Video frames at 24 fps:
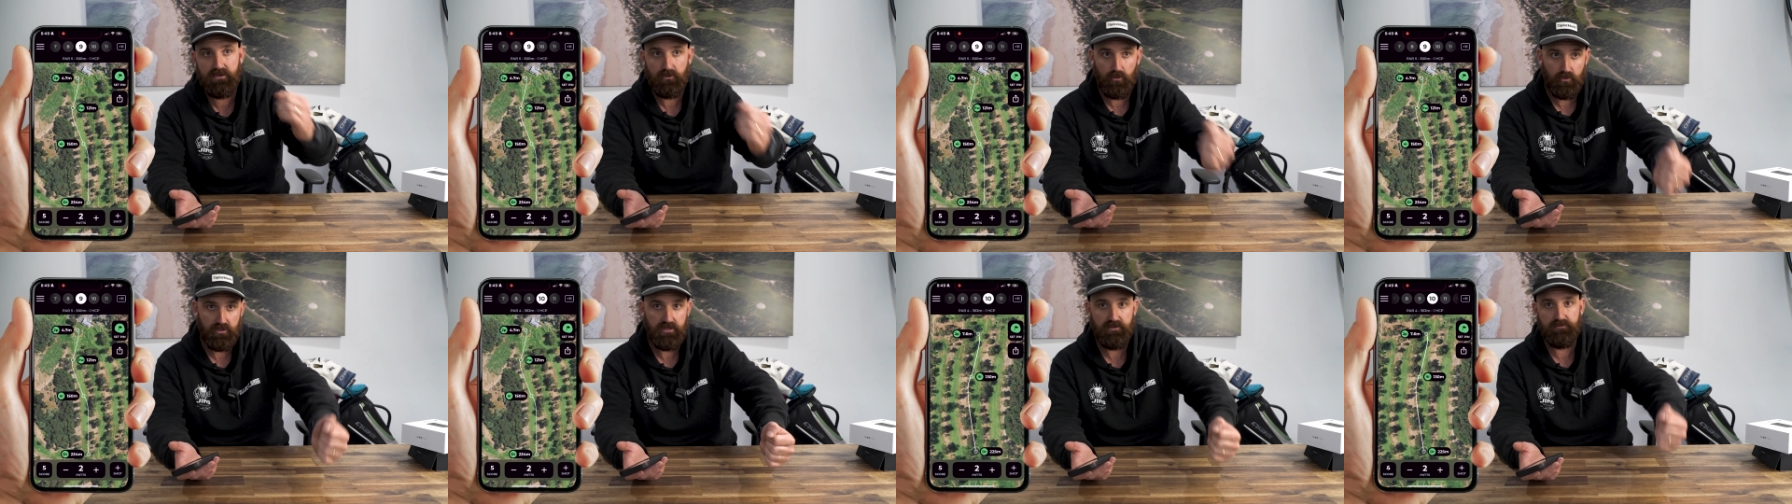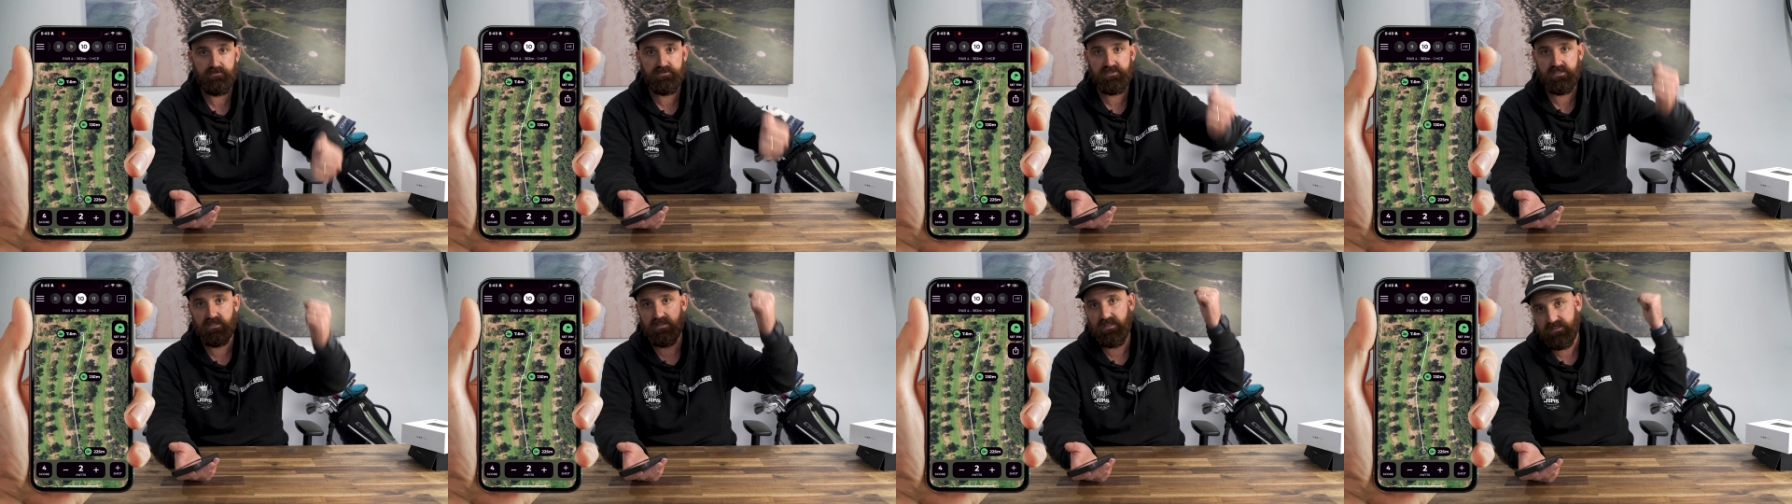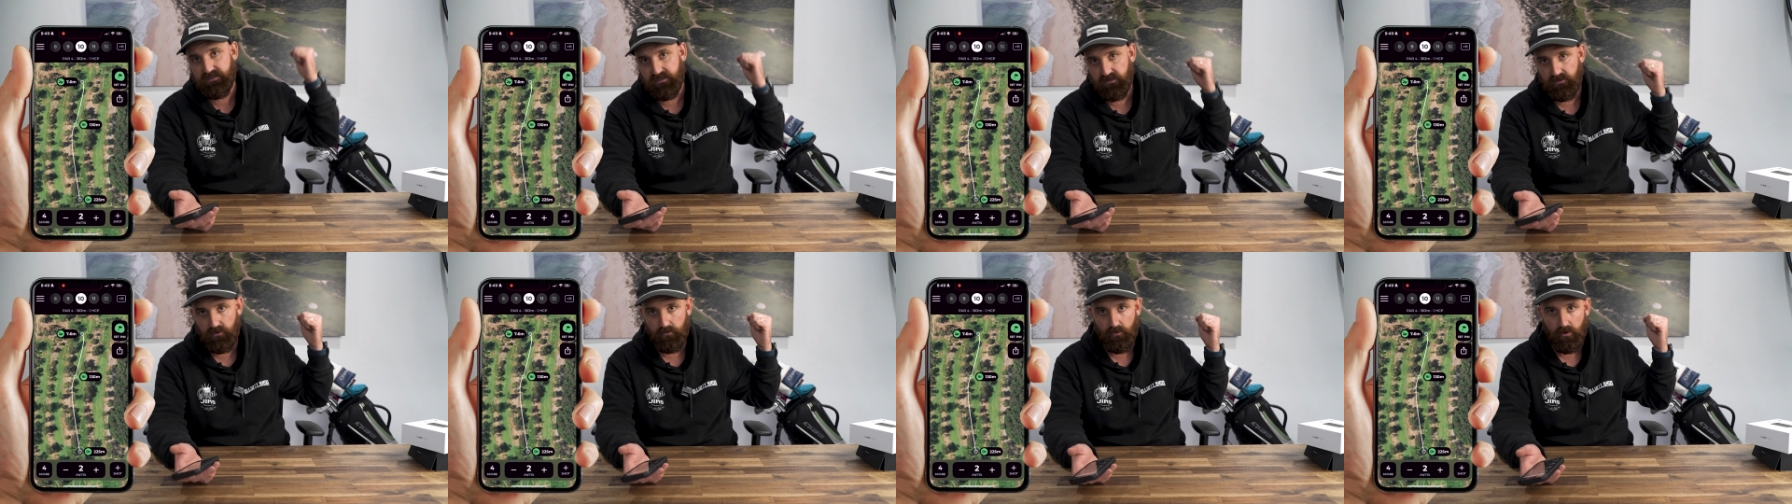or you've
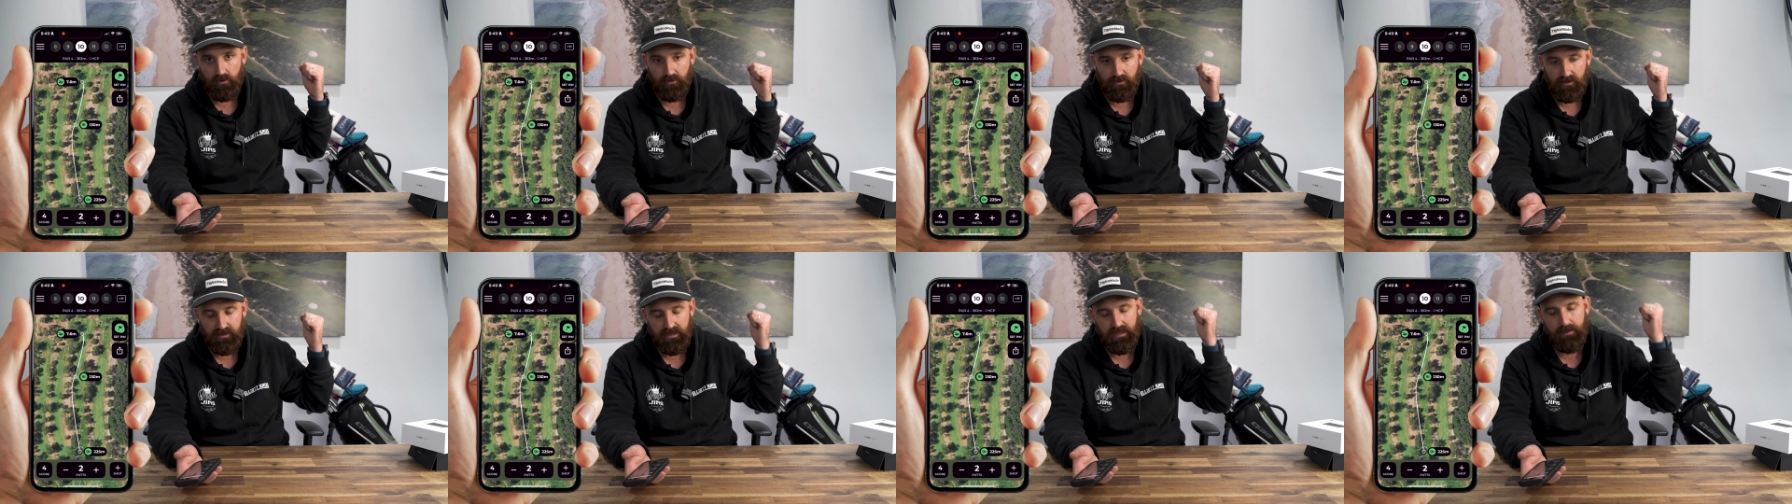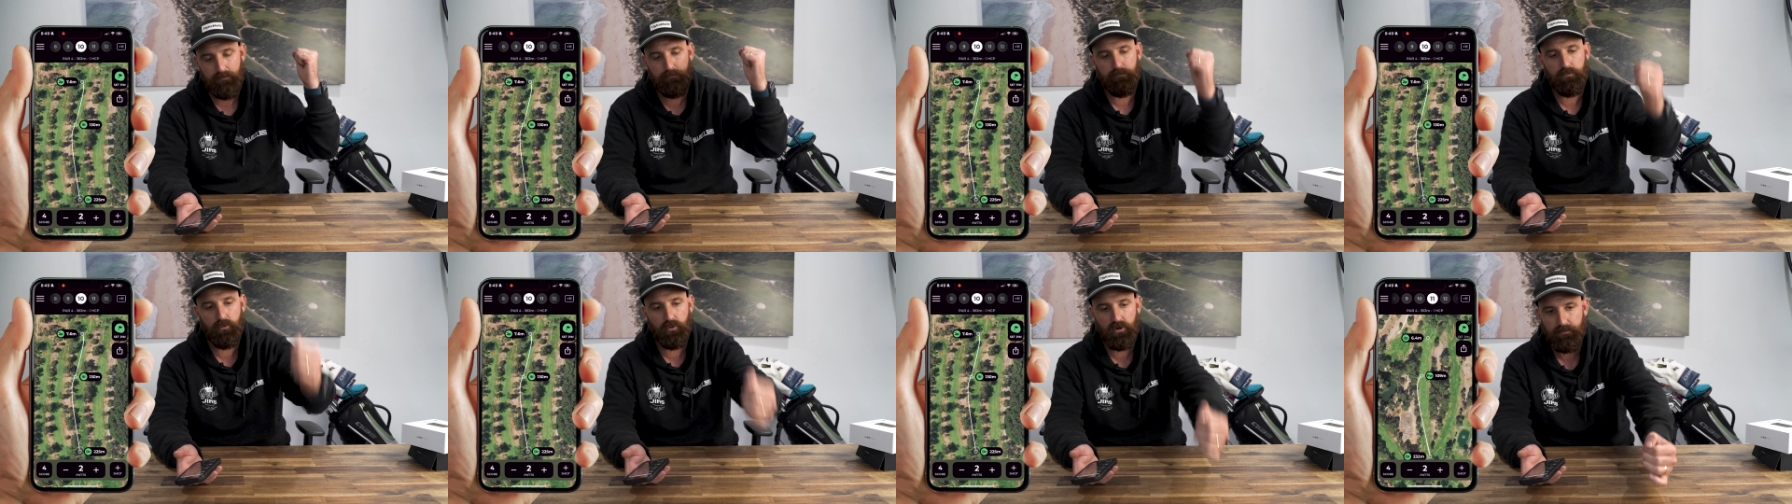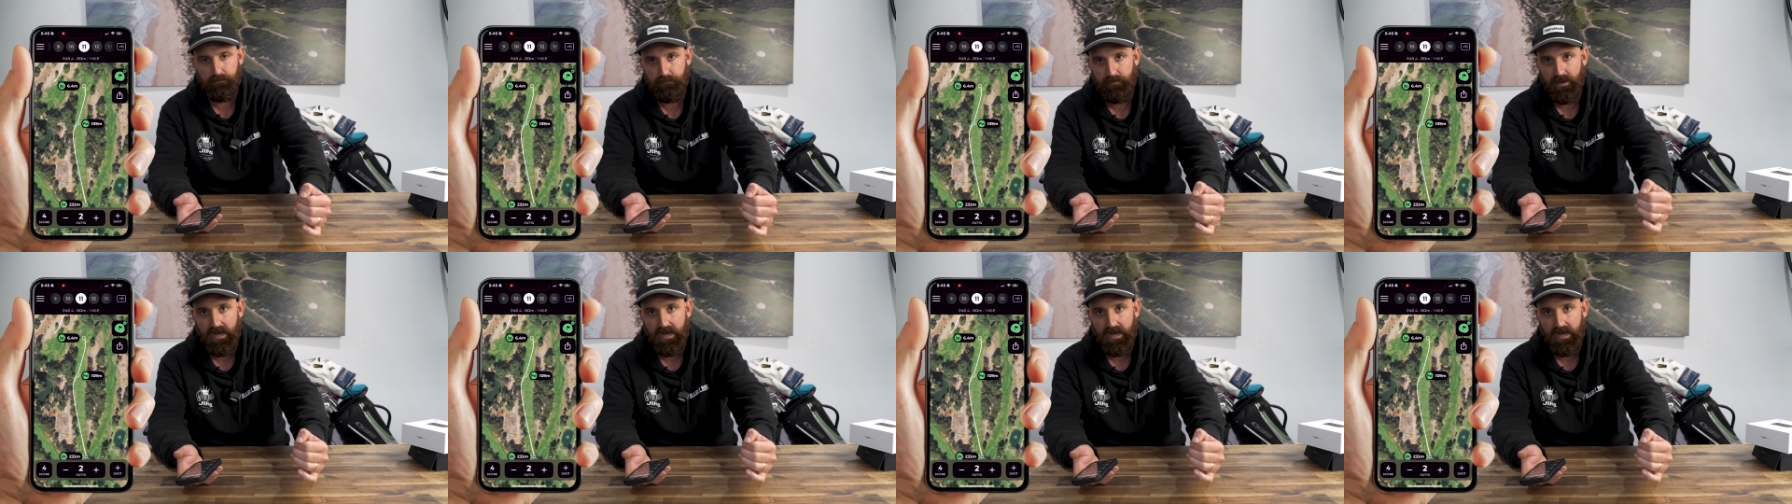selected the wrong club, put it